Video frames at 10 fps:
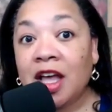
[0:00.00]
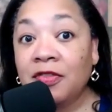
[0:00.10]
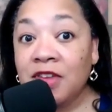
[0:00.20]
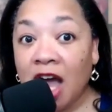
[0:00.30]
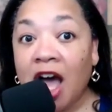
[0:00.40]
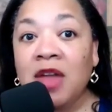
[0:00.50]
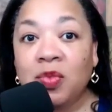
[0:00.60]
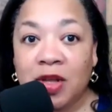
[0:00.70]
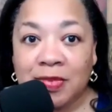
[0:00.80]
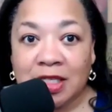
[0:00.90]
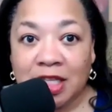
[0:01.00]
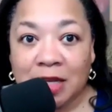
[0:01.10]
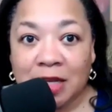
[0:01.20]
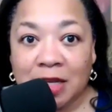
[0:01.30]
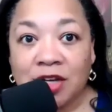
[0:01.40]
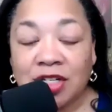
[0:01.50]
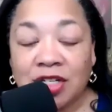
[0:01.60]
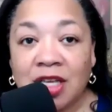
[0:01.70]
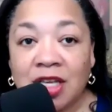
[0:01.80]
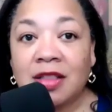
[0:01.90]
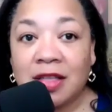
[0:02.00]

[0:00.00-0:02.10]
of non-REM sleep, actually,